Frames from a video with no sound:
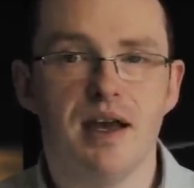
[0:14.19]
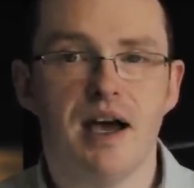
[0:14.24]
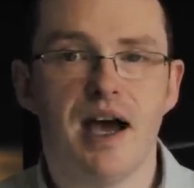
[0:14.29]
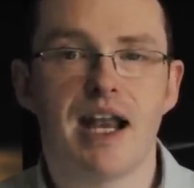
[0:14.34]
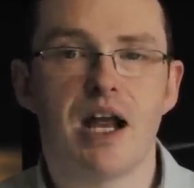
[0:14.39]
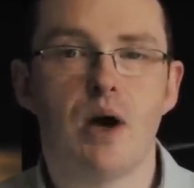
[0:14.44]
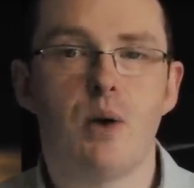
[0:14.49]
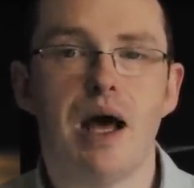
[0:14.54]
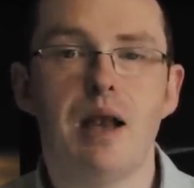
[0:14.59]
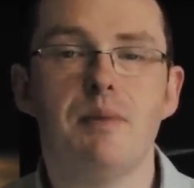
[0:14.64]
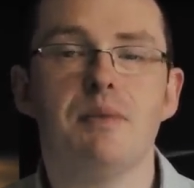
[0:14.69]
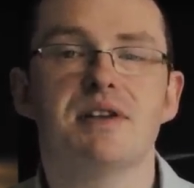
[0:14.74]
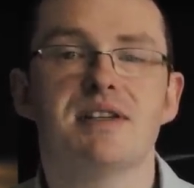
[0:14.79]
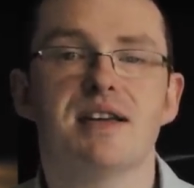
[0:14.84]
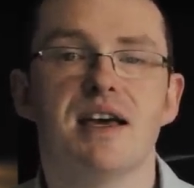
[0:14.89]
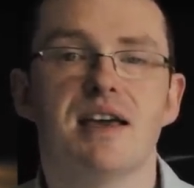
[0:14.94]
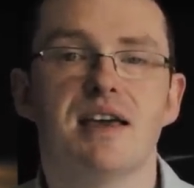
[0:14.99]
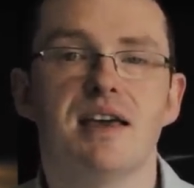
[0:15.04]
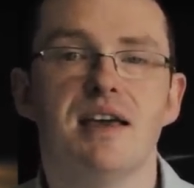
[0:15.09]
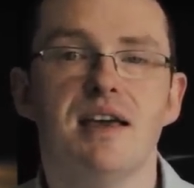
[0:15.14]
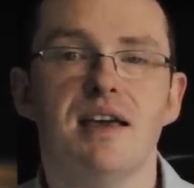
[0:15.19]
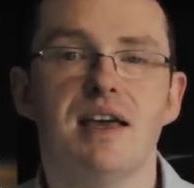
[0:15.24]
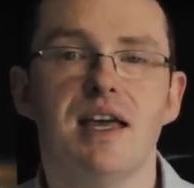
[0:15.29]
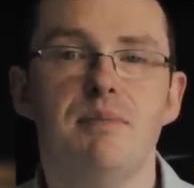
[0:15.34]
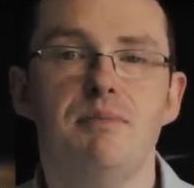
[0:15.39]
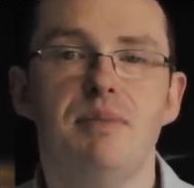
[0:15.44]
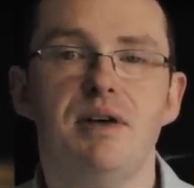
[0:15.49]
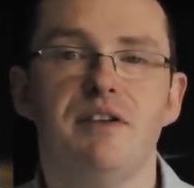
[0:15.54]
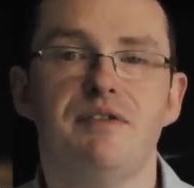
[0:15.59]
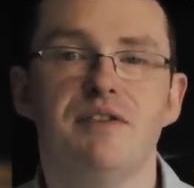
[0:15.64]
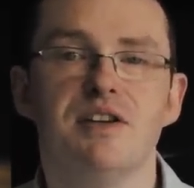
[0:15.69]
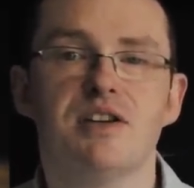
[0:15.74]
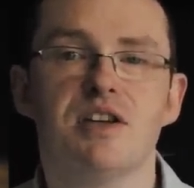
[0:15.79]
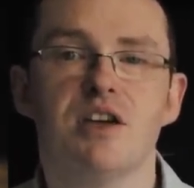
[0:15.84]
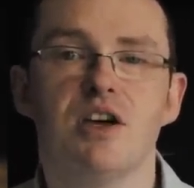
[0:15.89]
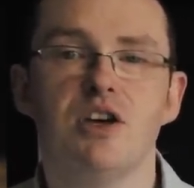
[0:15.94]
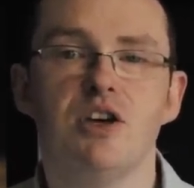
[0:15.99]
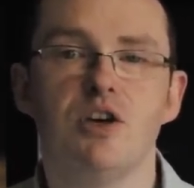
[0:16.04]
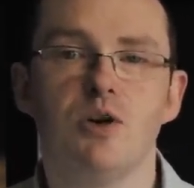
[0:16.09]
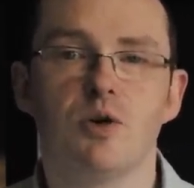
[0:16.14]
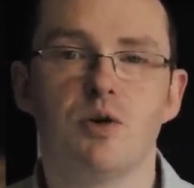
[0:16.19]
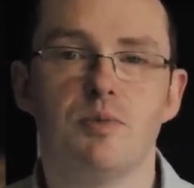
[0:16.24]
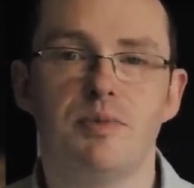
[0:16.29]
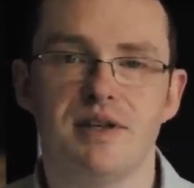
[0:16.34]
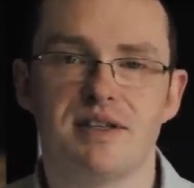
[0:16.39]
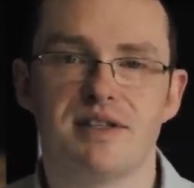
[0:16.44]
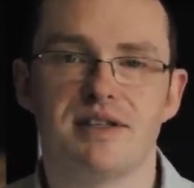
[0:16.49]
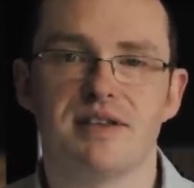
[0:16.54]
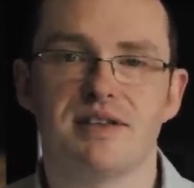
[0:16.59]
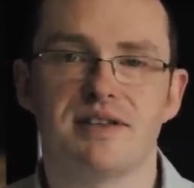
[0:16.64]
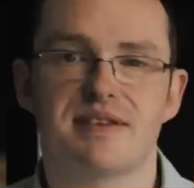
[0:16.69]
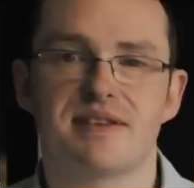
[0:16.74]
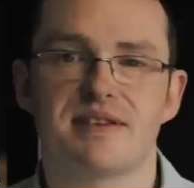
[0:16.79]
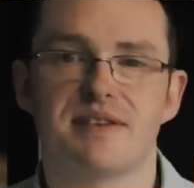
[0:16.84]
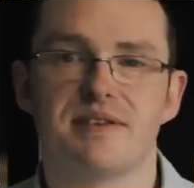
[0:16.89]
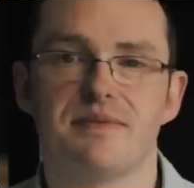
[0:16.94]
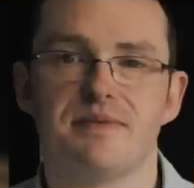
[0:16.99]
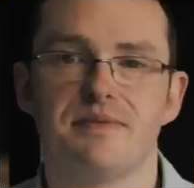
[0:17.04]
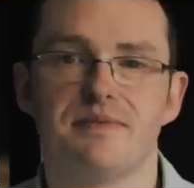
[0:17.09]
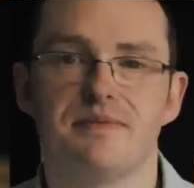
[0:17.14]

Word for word: and how Almotech can benefit your business.